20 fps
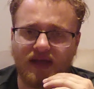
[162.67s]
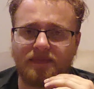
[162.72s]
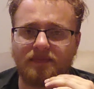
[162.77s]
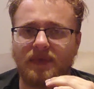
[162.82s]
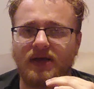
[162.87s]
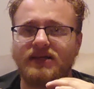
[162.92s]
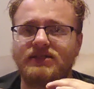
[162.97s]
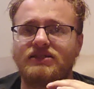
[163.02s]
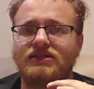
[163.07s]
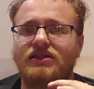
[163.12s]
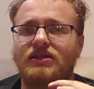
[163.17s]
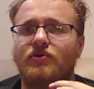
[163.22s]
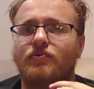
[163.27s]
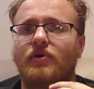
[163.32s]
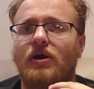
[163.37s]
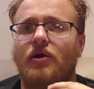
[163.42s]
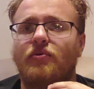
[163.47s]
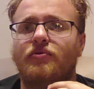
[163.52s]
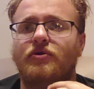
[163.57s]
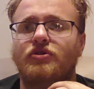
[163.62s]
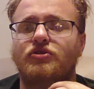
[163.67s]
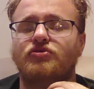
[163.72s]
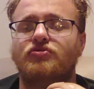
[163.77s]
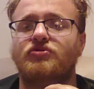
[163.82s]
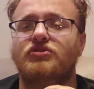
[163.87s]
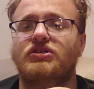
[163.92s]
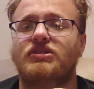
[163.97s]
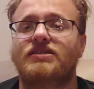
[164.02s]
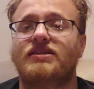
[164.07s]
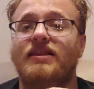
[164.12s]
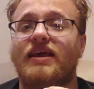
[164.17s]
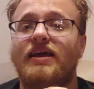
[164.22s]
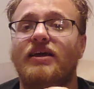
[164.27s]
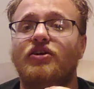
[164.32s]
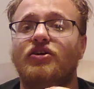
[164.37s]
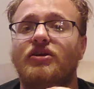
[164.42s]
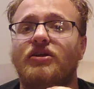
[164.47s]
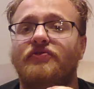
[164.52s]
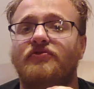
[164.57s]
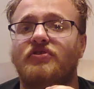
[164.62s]
And basically, what I want to do is just
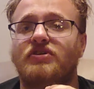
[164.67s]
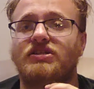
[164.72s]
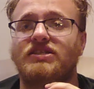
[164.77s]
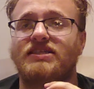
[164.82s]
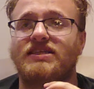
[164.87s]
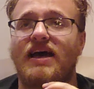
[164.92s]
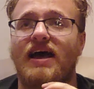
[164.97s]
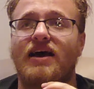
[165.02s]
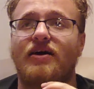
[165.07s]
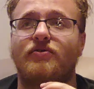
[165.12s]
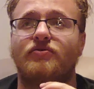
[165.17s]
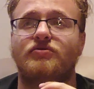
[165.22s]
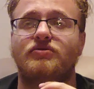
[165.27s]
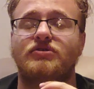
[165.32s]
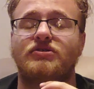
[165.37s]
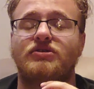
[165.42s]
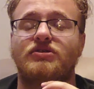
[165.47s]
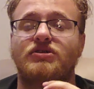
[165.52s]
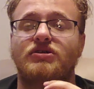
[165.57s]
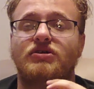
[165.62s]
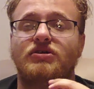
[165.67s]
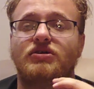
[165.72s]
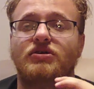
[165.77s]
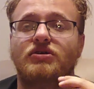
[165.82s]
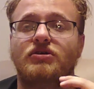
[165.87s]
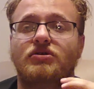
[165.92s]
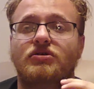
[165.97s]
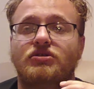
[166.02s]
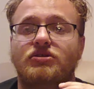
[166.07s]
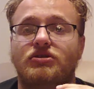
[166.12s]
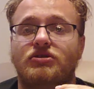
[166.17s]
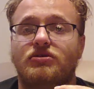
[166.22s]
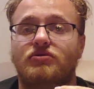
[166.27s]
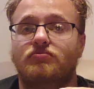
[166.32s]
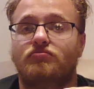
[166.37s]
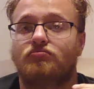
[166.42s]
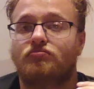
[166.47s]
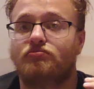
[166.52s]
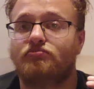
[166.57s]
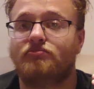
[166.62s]
layer different sounds to
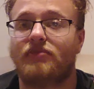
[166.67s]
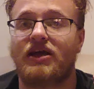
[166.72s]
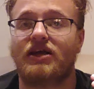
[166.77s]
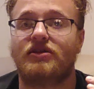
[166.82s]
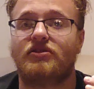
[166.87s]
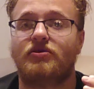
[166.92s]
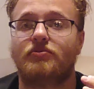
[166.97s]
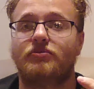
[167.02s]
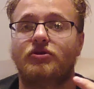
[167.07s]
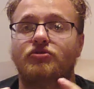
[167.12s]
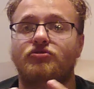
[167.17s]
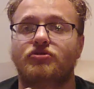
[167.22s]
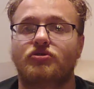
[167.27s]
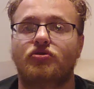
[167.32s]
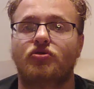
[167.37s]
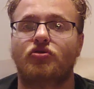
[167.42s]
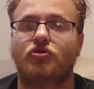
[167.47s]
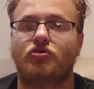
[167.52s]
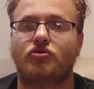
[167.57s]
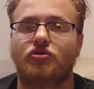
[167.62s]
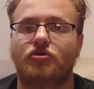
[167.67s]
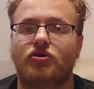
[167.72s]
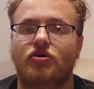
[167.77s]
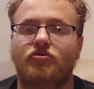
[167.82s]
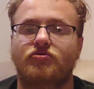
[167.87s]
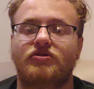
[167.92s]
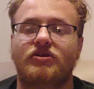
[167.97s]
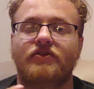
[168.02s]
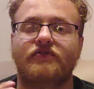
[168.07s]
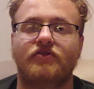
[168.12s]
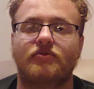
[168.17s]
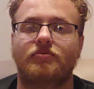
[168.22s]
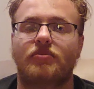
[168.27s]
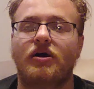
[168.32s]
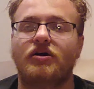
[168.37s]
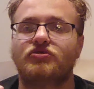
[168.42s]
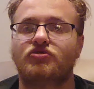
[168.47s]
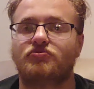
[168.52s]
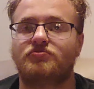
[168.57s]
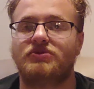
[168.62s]
make the music whole. Different
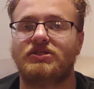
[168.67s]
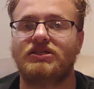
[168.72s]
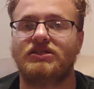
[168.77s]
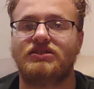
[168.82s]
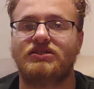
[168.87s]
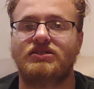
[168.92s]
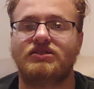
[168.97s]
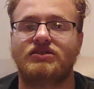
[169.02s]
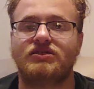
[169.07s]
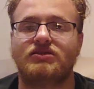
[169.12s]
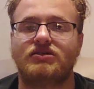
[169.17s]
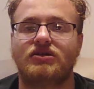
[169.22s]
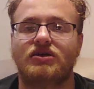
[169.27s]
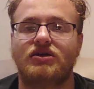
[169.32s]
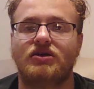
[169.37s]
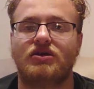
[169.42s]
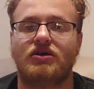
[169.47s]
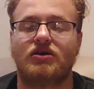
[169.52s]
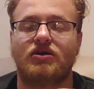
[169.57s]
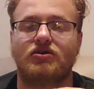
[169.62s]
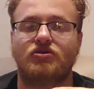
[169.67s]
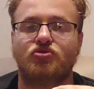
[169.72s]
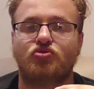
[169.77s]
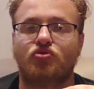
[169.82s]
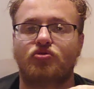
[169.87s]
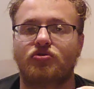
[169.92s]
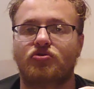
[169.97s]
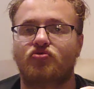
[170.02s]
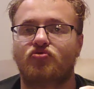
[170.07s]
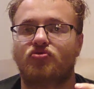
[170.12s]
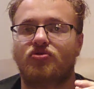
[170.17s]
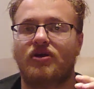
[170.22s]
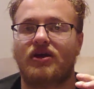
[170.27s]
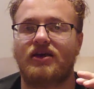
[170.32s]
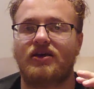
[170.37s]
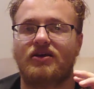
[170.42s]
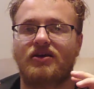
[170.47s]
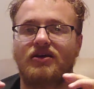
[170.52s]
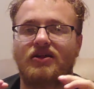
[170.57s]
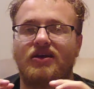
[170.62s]
puzzle pieces sort of
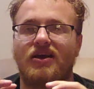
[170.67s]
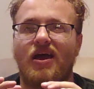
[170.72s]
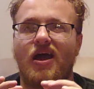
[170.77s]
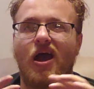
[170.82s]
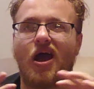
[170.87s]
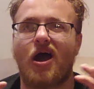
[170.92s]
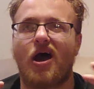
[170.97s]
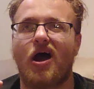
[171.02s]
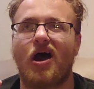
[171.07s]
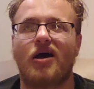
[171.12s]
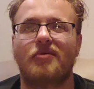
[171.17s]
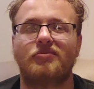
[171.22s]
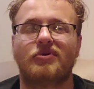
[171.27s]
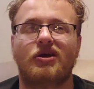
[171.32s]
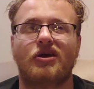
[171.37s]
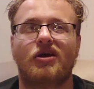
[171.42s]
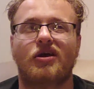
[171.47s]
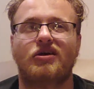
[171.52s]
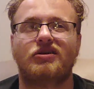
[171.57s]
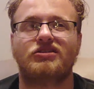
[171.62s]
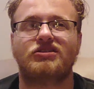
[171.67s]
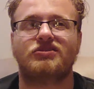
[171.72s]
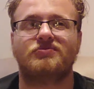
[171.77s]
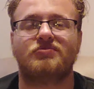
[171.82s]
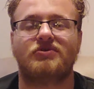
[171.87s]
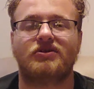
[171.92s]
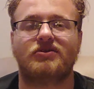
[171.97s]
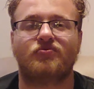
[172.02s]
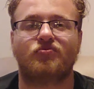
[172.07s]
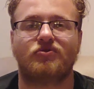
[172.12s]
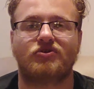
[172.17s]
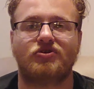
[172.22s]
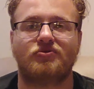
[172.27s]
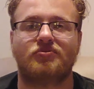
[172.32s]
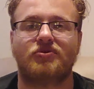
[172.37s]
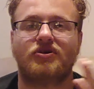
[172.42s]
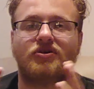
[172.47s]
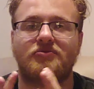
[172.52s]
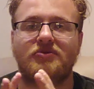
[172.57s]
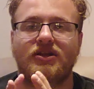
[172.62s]
create an ambiance, but when you
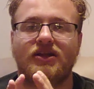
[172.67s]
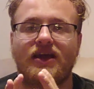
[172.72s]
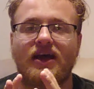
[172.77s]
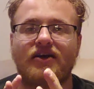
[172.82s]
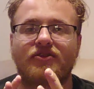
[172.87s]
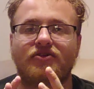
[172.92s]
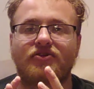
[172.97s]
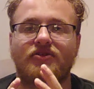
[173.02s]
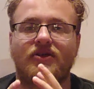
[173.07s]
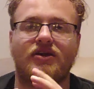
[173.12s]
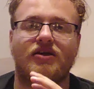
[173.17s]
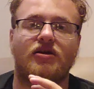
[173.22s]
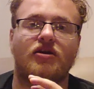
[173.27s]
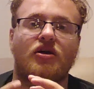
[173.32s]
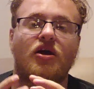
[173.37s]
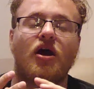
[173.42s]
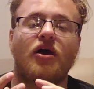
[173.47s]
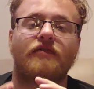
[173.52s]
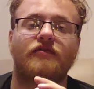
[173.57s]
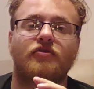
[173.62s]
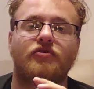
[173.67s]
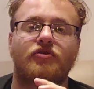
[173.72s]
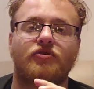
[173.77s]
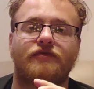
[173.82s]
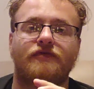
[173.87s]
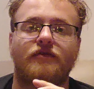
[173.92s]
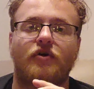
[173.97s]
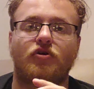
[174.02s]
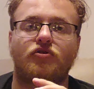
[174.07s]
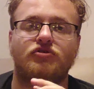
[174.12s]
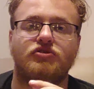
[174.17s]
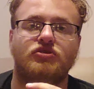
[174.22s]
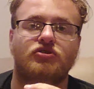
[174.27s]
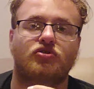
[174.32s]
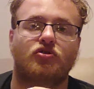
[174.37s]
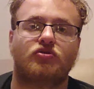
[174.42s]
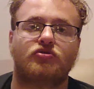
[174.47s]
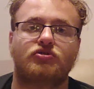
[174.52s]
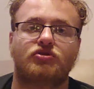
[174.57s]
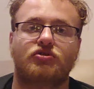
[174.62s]
put them together, they can cover their faults
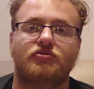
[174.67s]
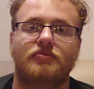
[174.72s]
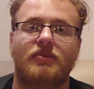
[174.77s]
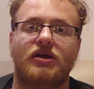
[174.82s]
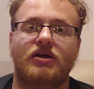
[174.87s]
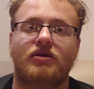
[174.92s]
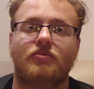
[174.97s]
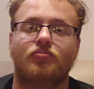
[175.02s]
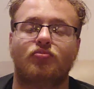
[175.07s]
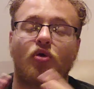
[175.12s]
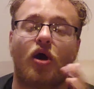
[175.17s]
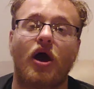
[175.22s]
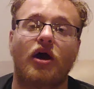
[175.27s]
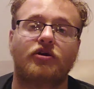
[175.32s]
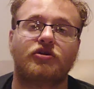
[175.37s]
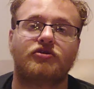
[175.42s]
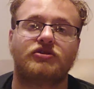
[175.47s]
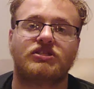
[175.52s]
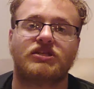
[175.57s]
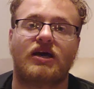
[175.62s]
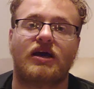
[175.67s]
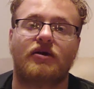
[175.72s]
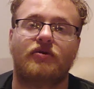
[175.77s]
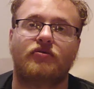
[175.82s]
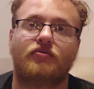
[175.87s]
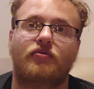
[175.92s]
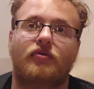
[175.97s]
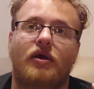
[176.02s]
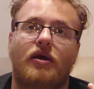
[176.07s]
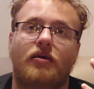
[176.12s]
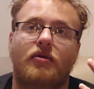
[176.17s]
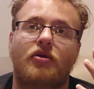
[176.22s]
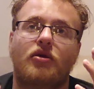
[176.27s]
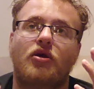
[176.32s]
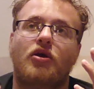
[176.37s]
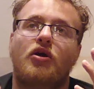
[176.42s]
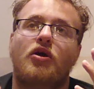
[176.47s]
and also make a broader sound, right?